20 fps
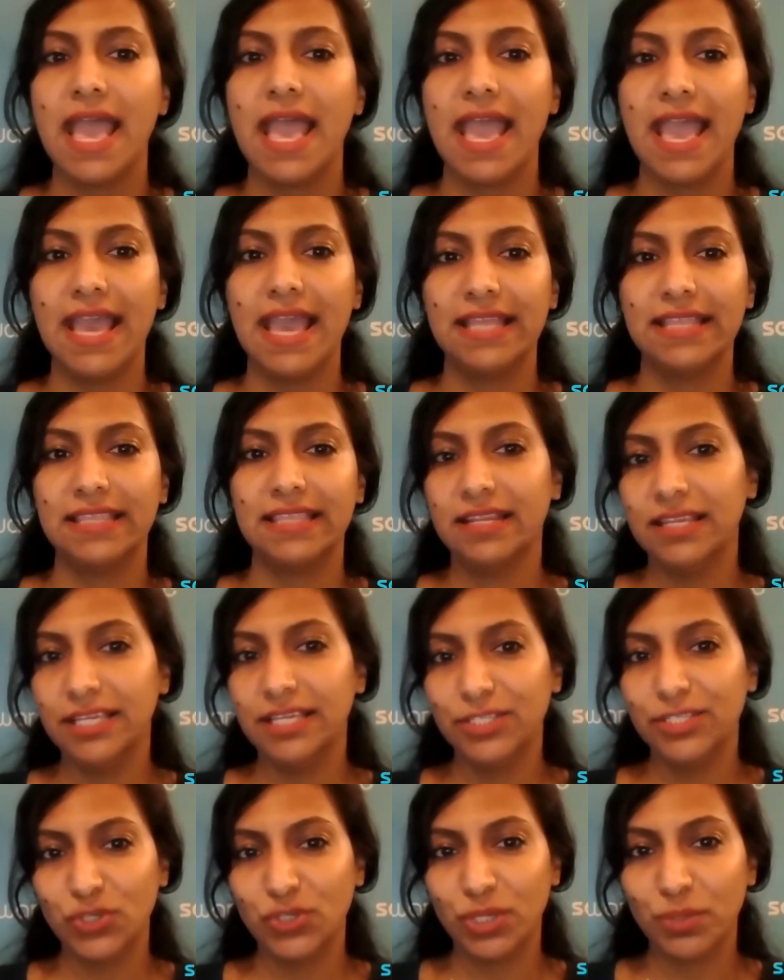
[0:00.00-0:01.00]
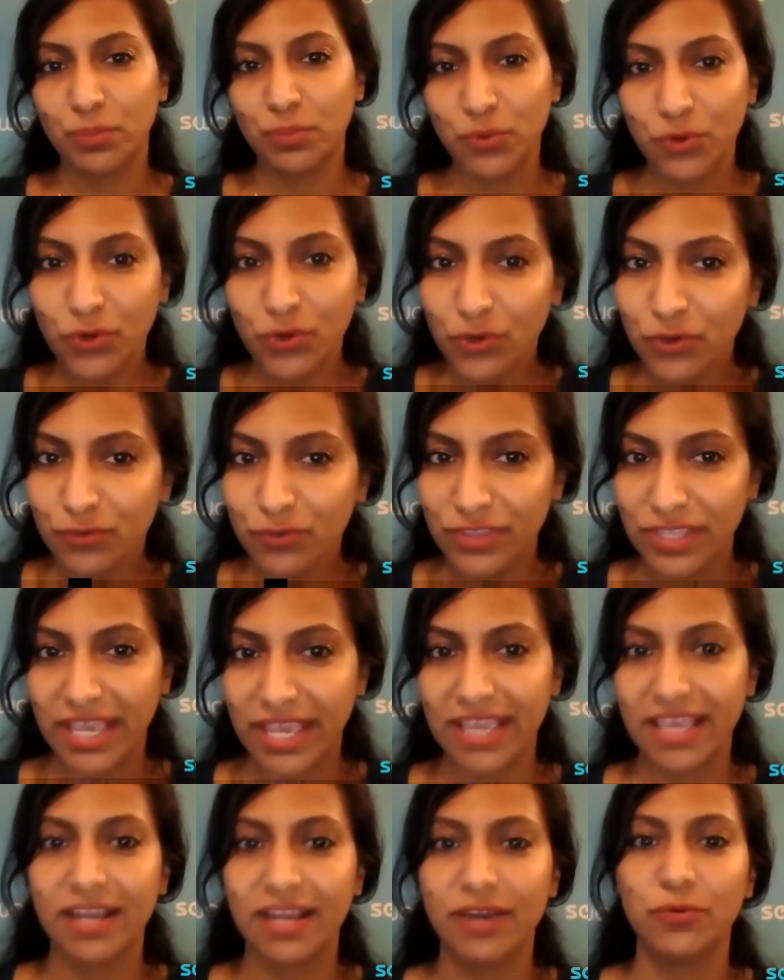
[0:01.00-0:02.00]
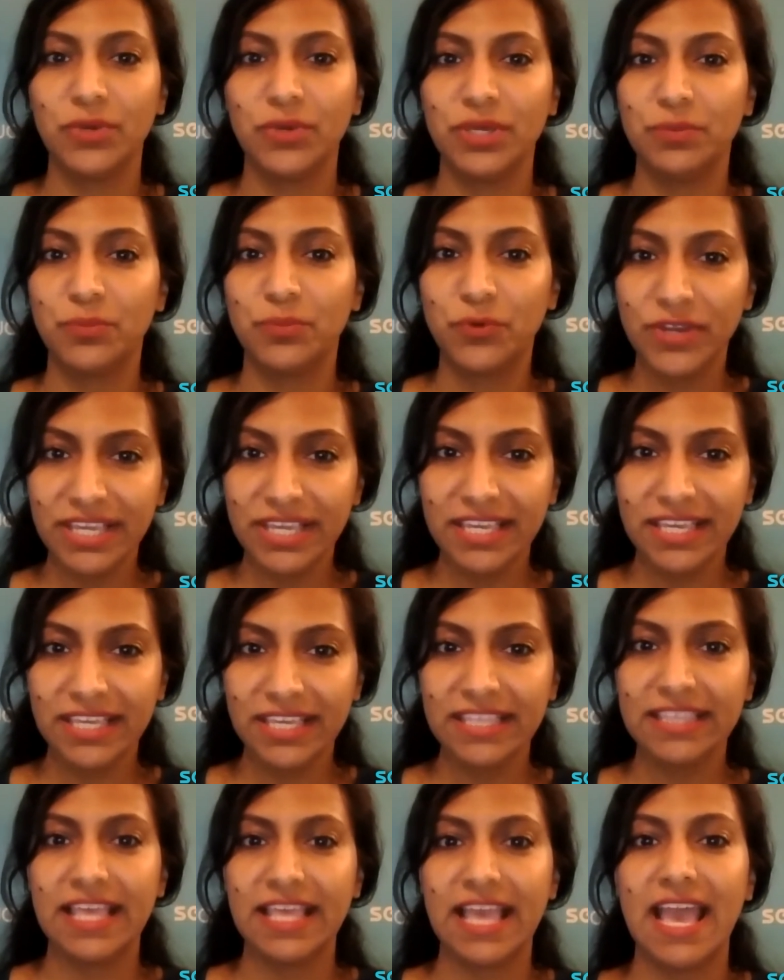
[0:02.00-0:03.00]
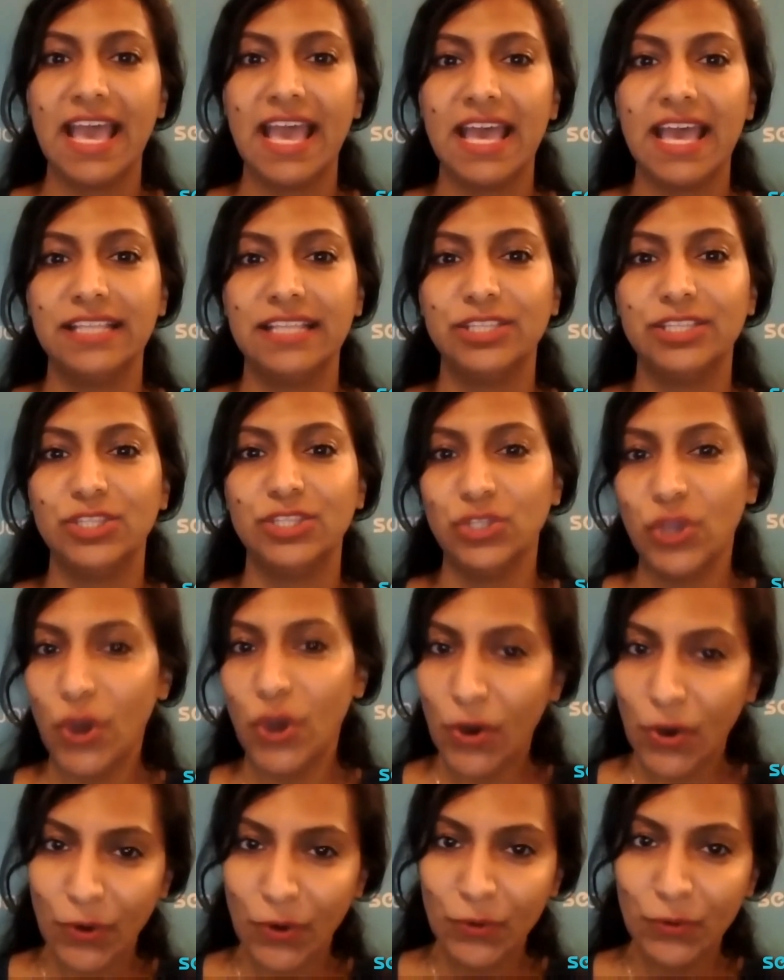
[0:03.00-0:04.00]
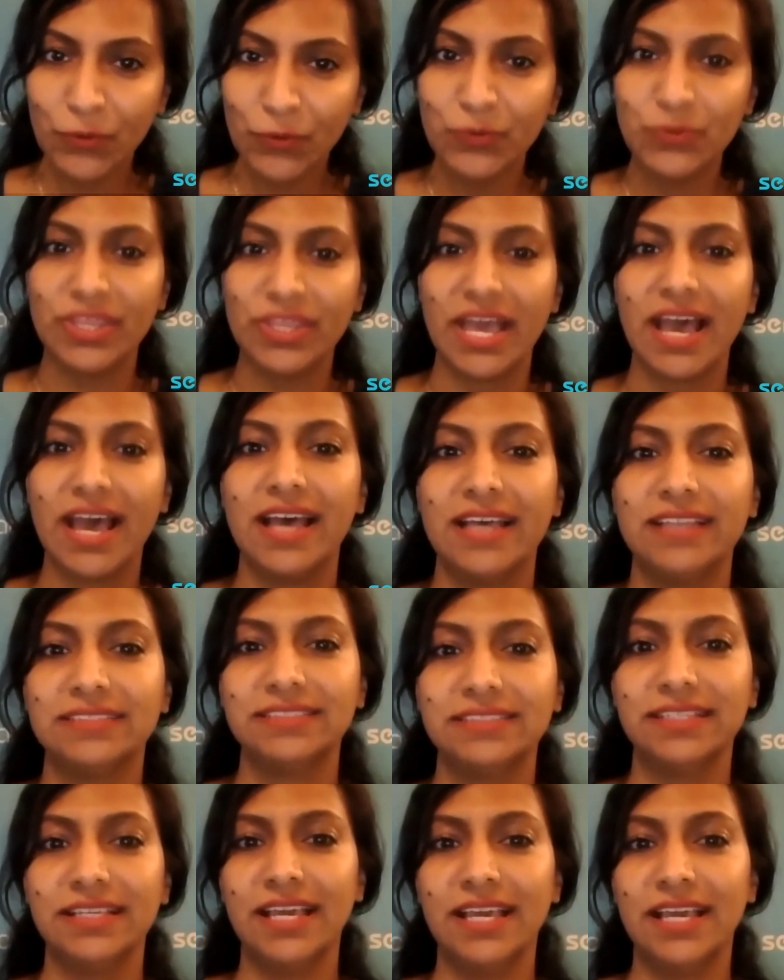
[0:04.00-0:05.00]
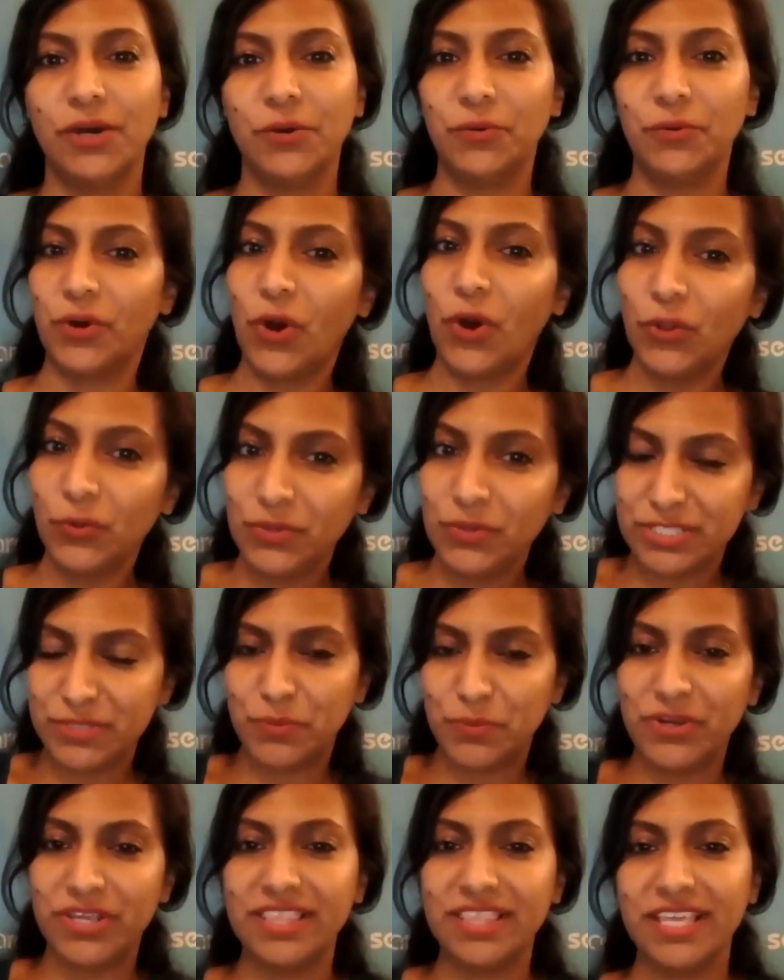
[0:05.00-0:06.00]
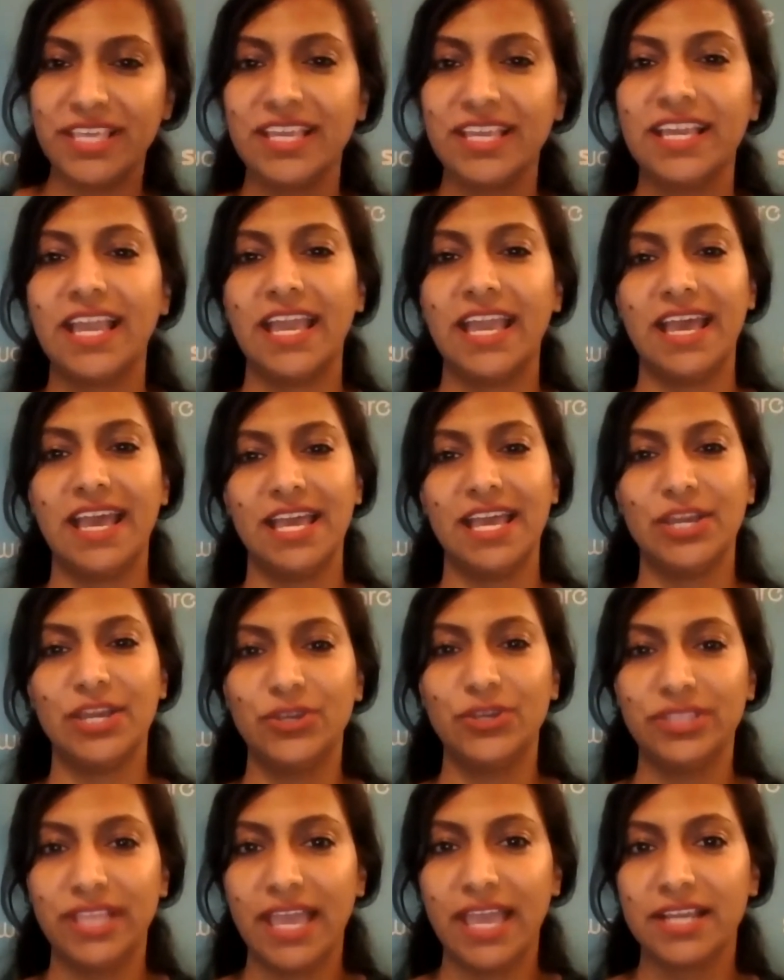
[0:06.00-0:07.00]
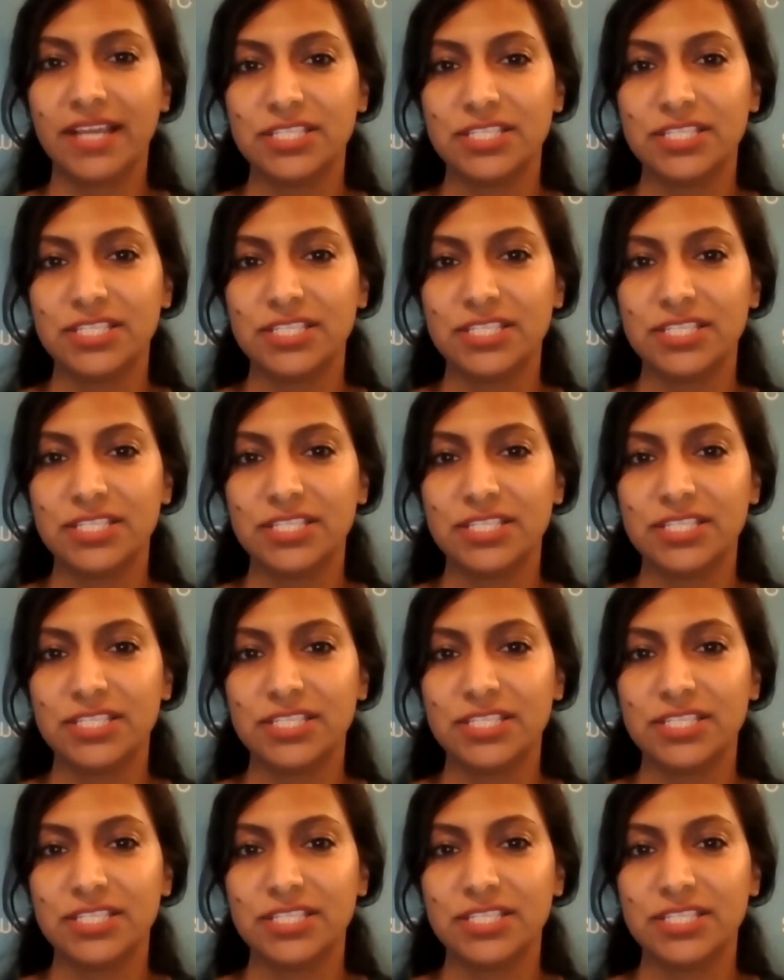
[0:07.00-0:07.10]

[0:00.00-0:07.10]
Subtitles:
and the need to improve the air we breathe and know that we're always breathing good air.